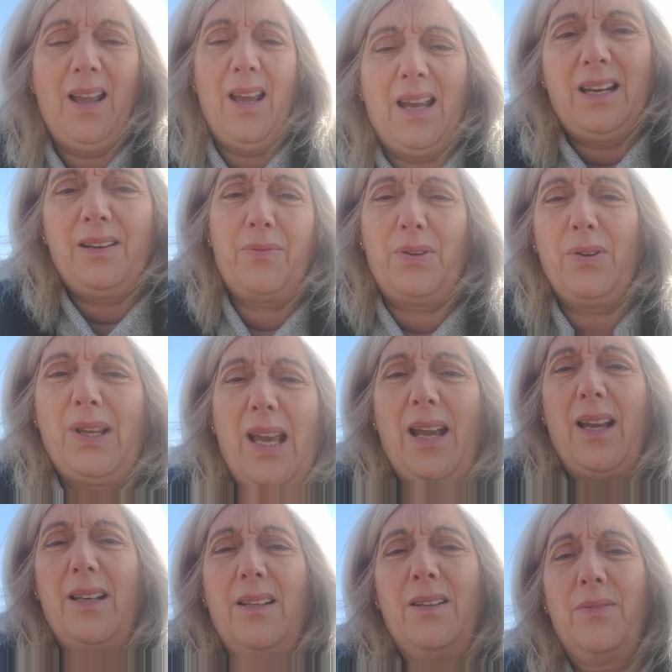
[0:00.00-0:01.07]
And if you
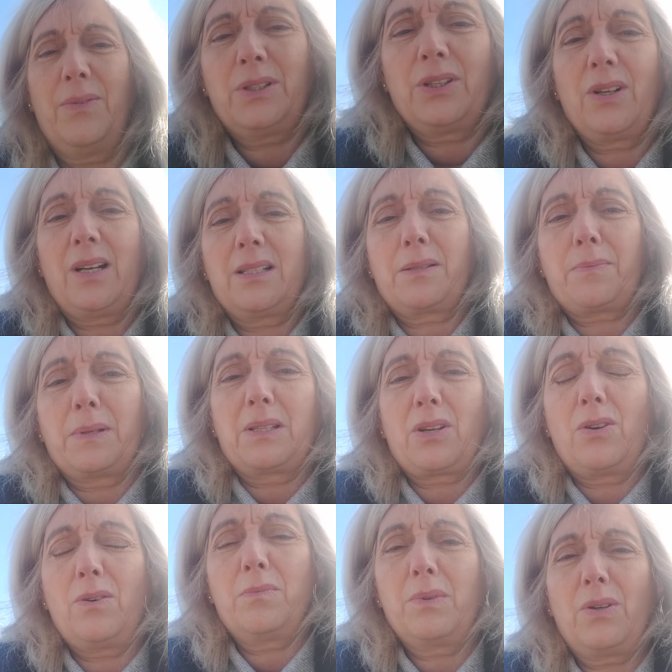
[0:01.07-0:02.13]
can, when your husband's
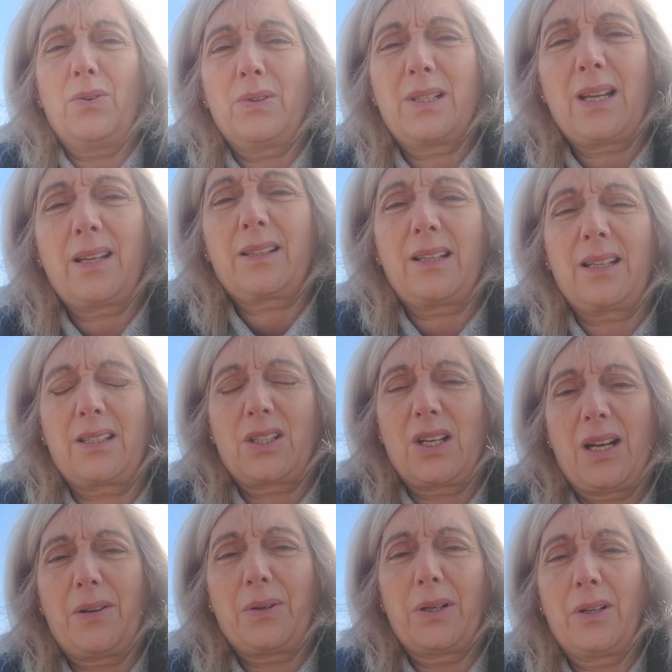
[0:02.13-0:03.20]
home, go and take that
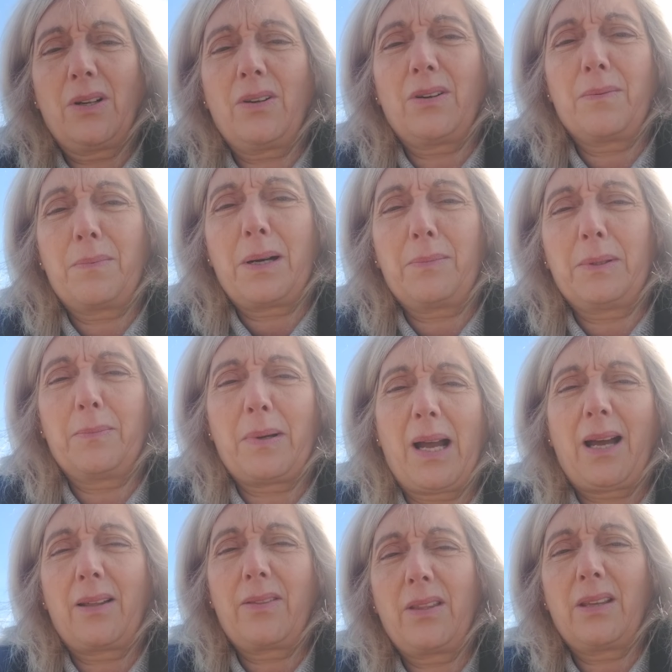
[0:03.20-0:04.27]
shower or bubble
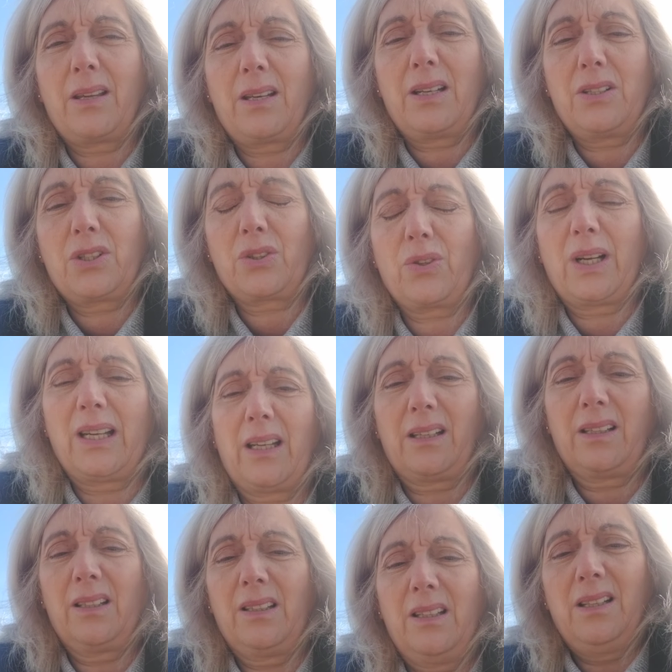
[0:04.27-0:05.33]
bath and enjoy it.
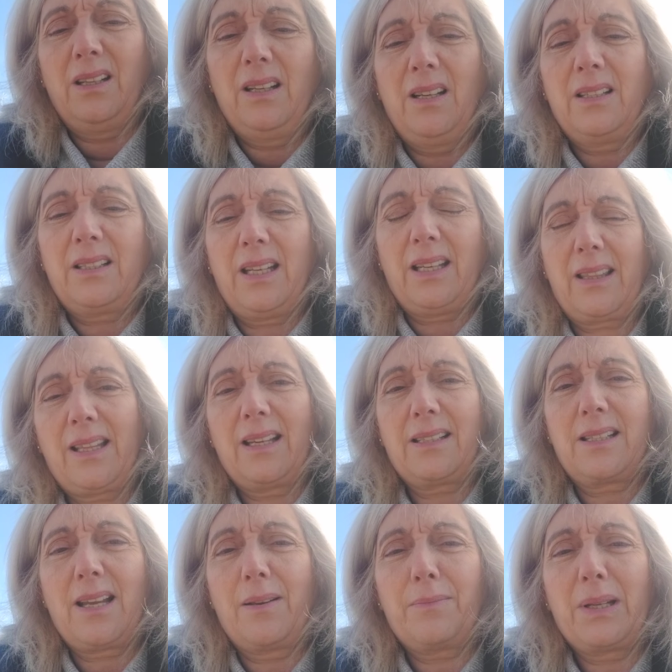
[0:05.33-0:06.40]
Take that
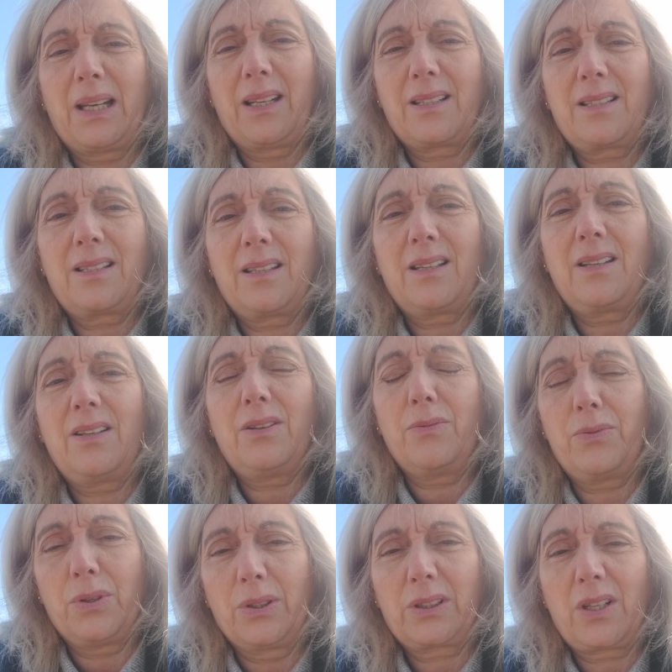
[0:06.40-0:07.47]
10 minutes.
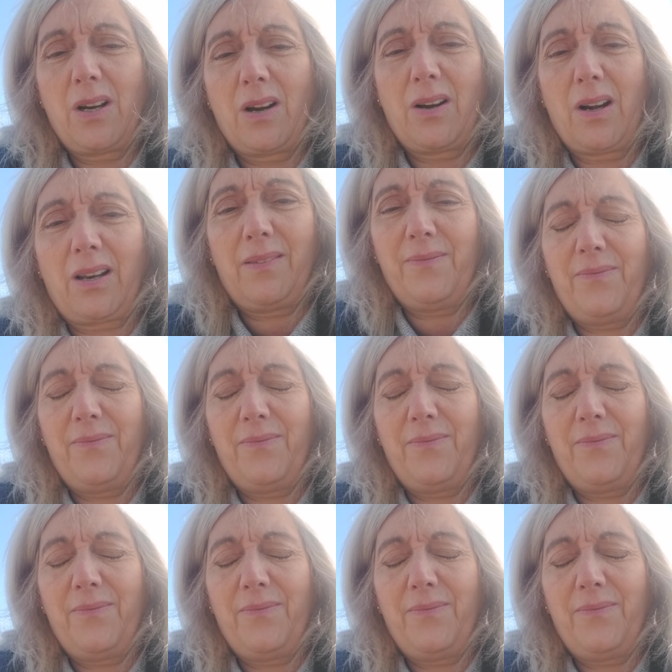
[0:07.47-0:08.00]
You've worked hard.